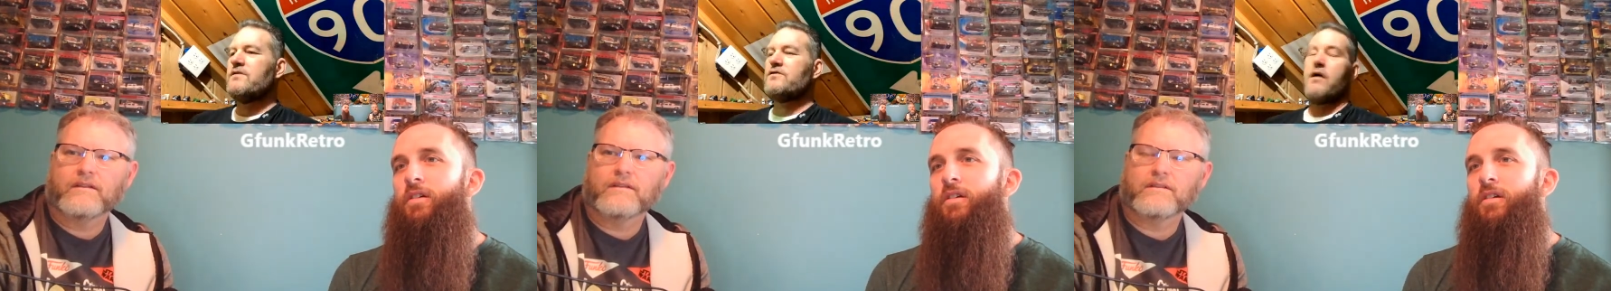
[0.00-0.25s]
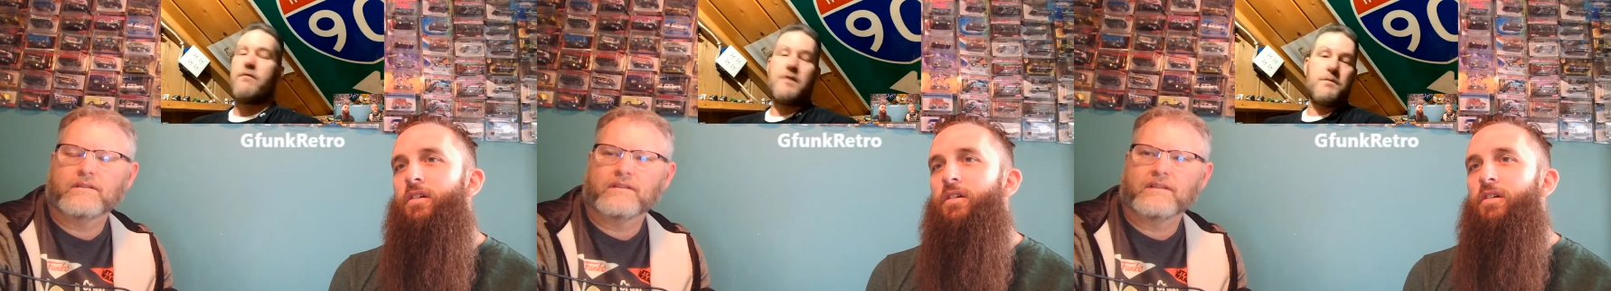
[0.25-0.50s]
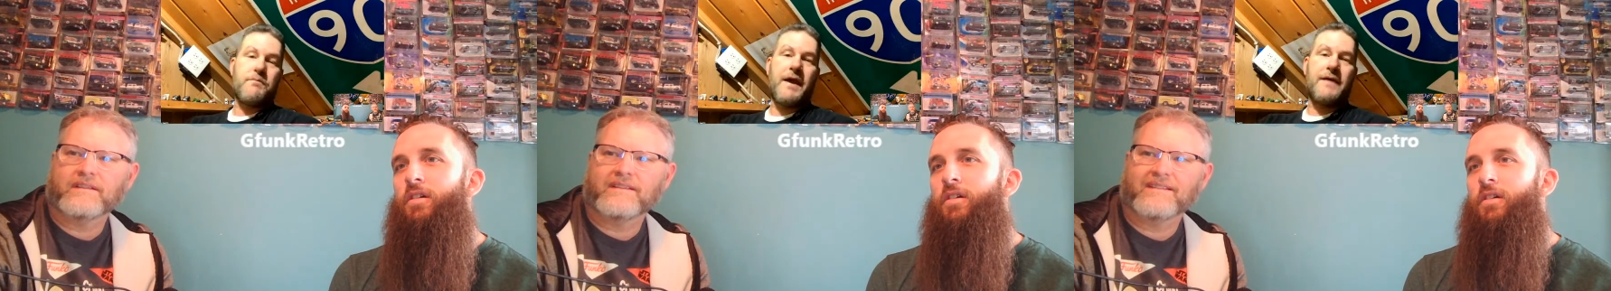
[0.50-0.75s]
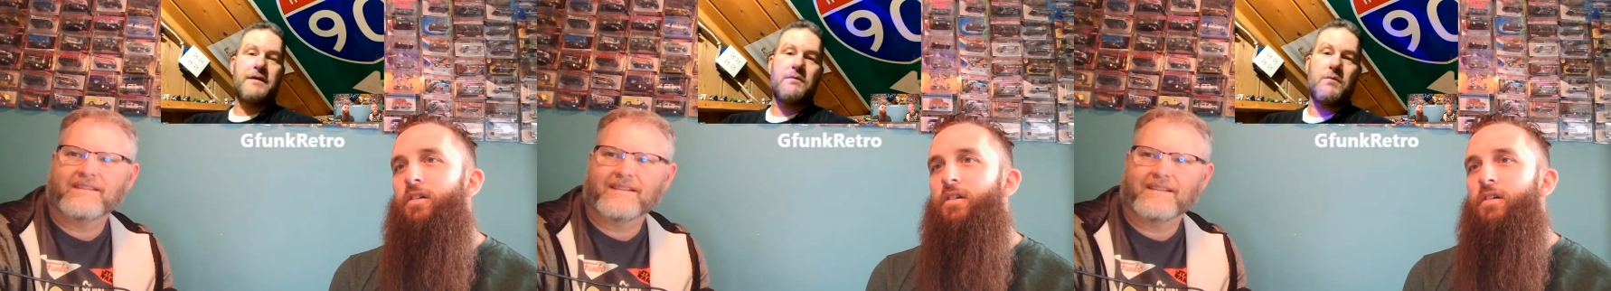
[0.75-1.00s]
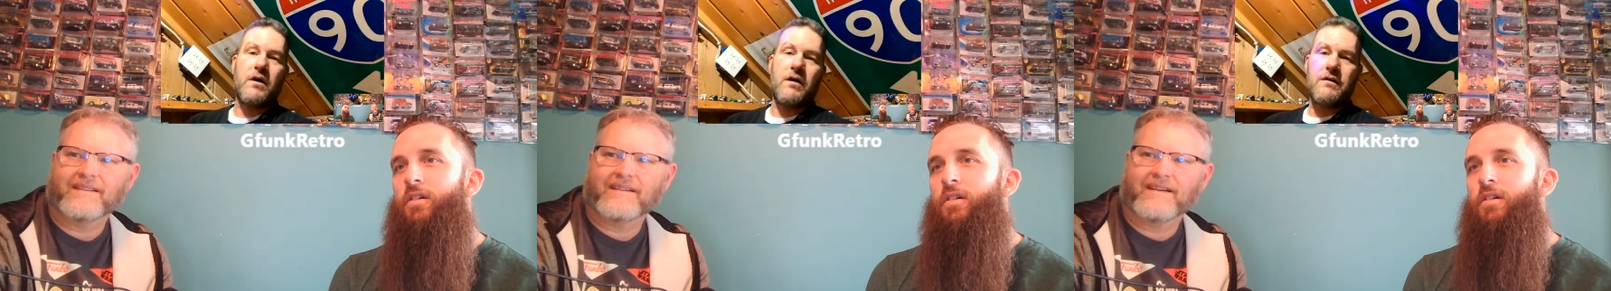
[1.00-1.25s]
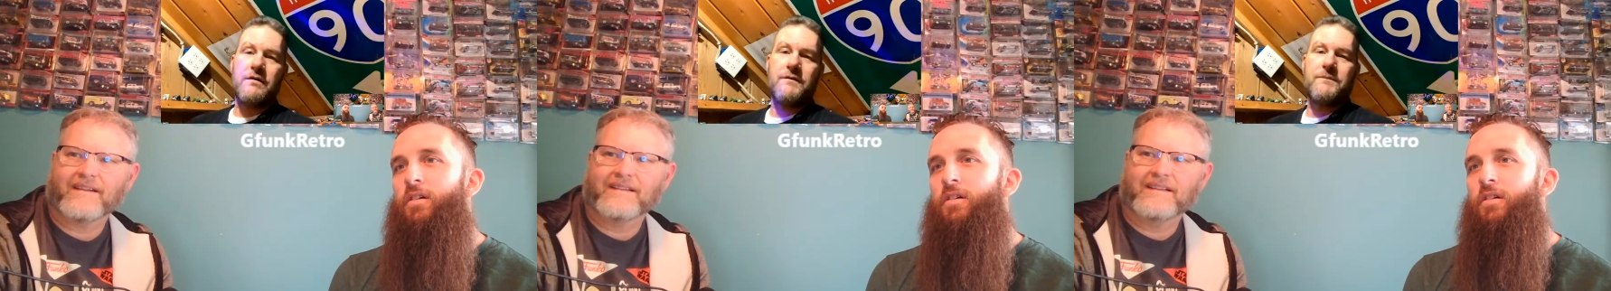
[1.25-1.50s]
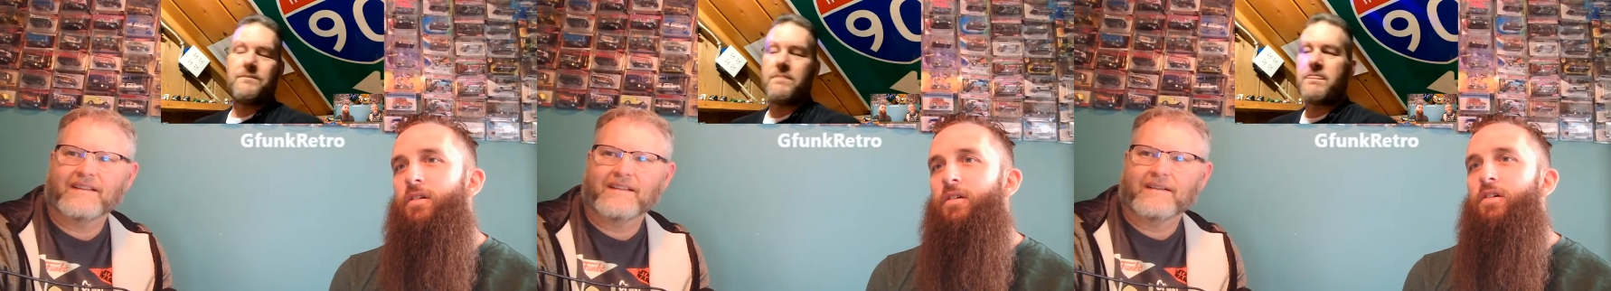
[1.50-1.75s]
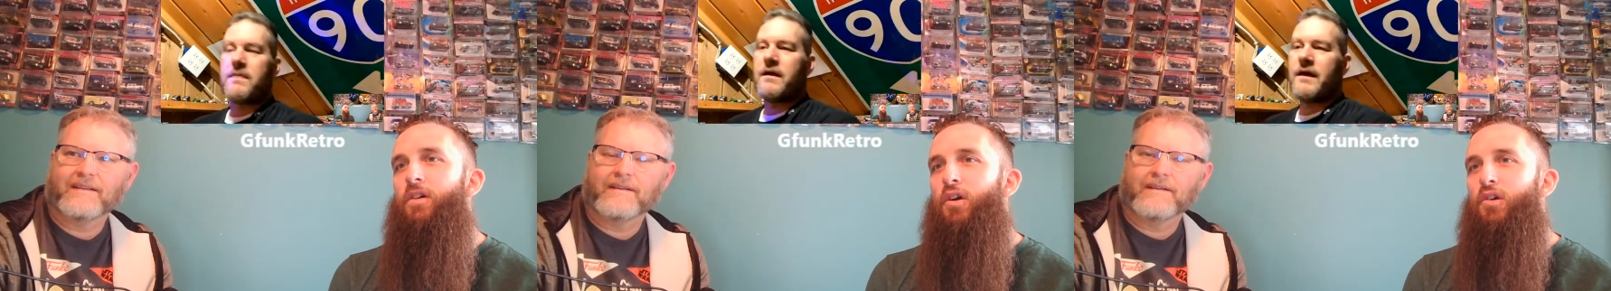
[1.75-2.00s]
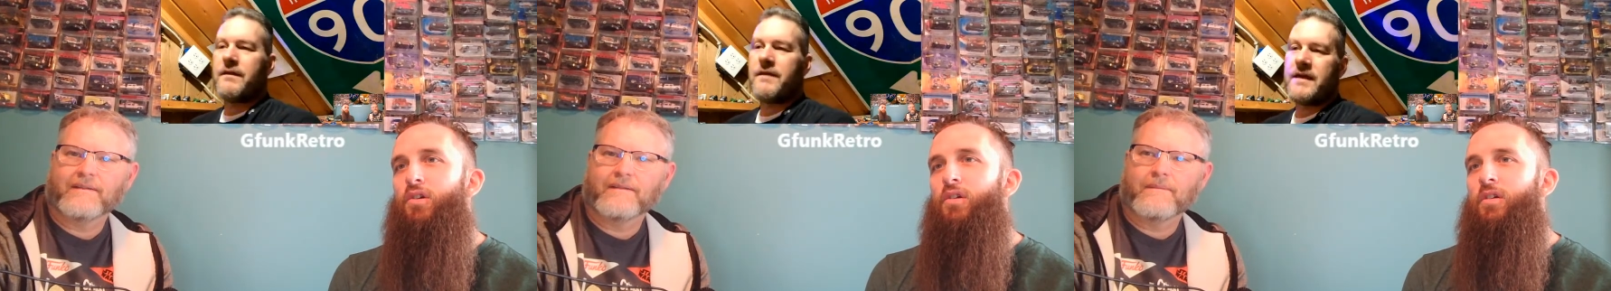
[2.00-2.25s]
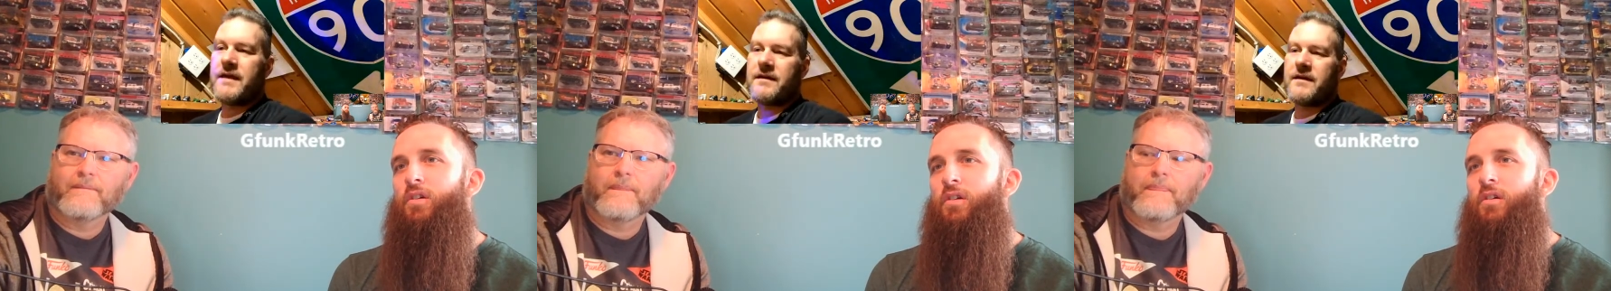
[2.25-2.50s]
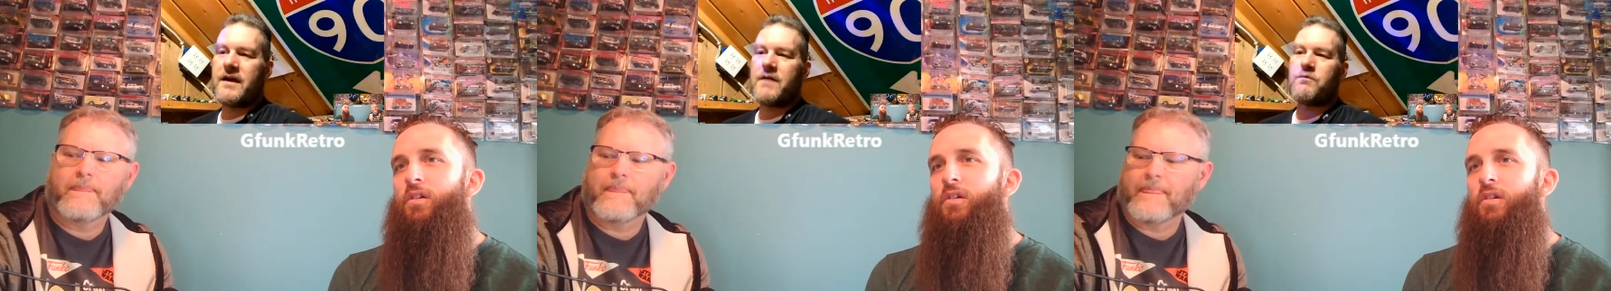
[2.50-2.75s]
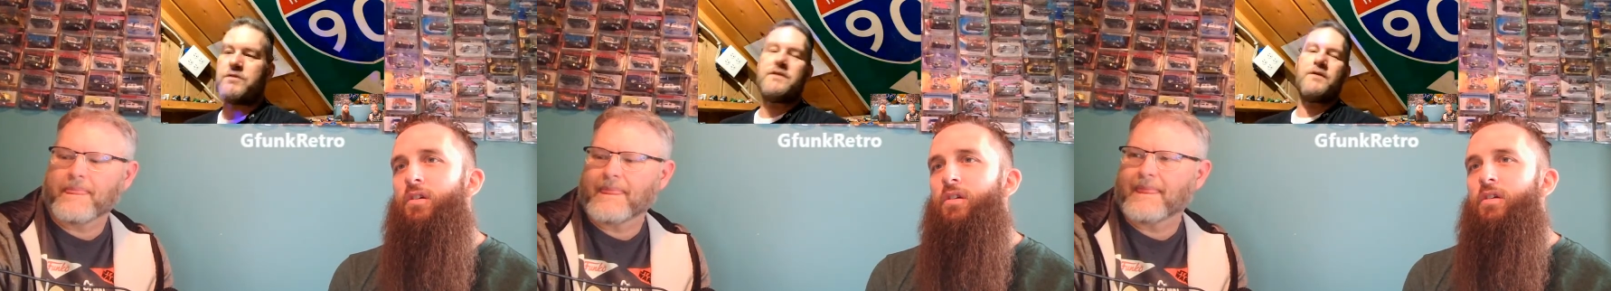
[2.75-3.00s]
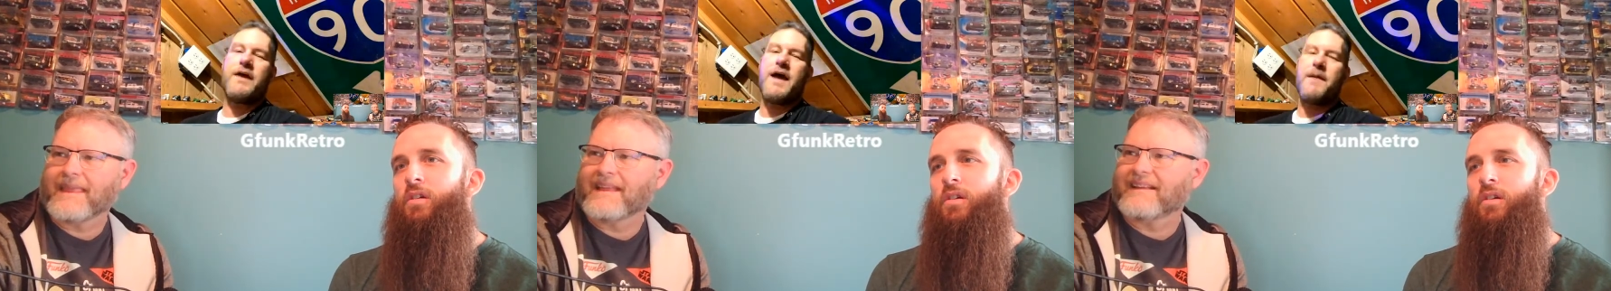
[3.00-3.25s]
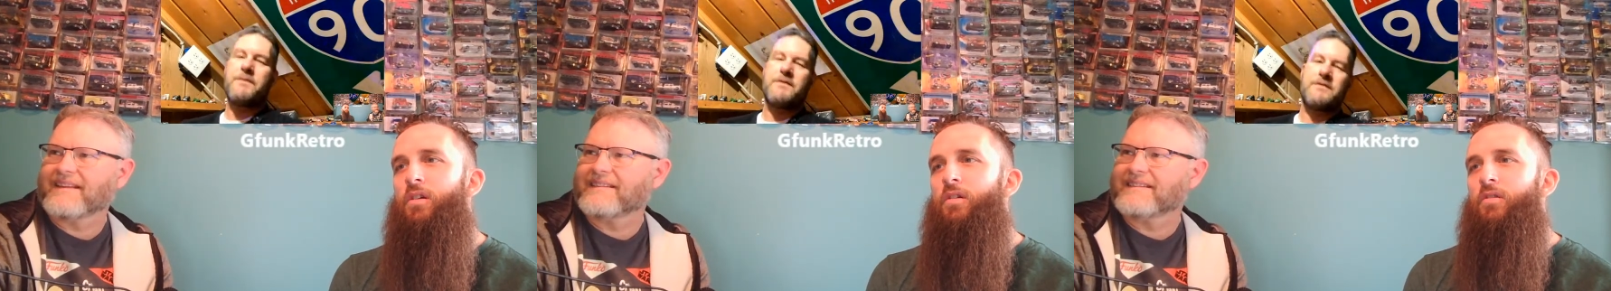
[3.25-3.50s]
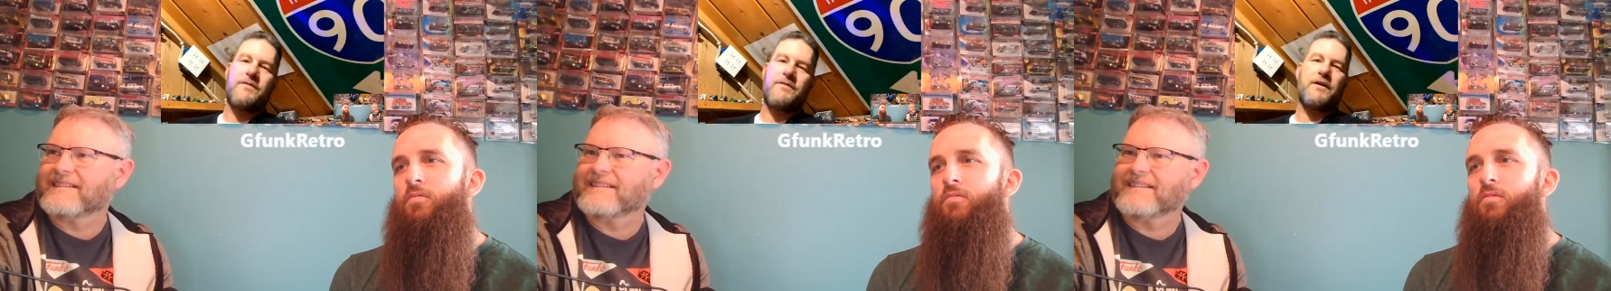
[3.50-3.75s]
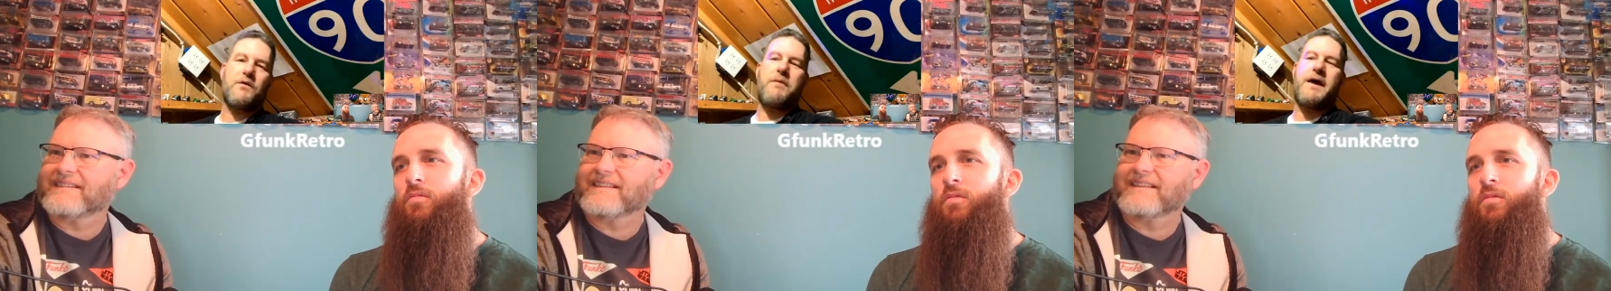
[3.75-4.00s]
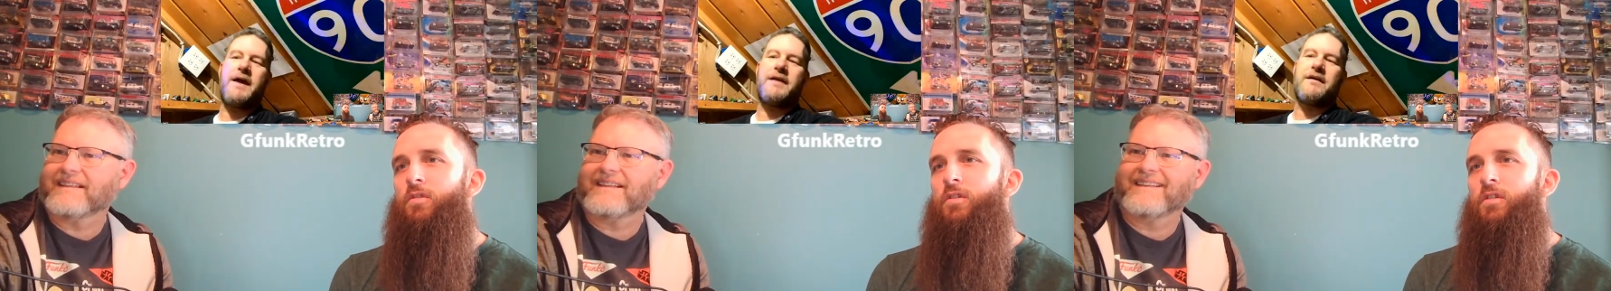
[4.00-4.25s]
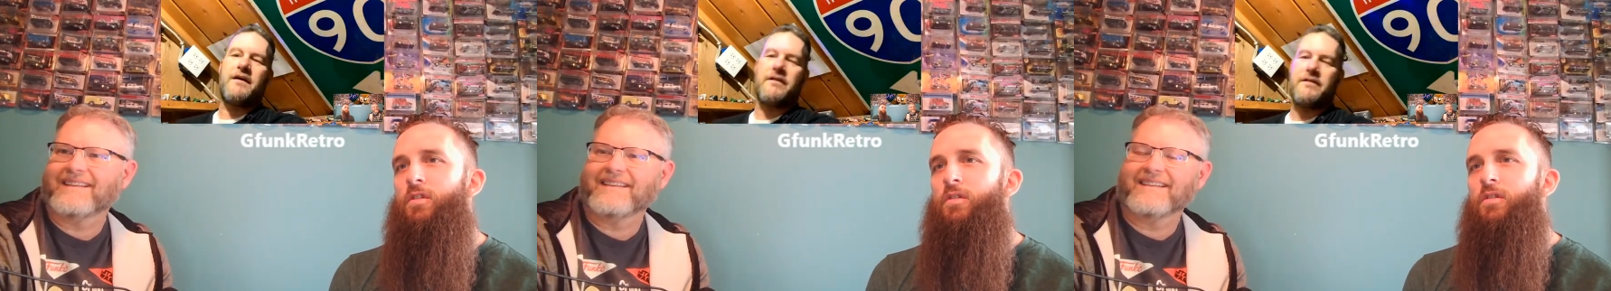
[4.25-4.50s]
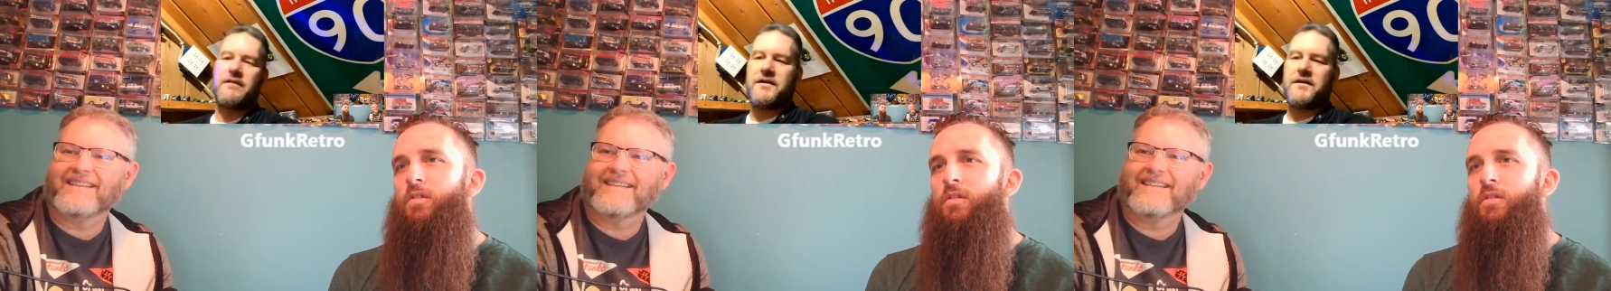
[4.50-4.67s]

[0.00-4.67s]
Speaker 1: So I went and pegged them all, and then uh, we'll see what happens if I go back on.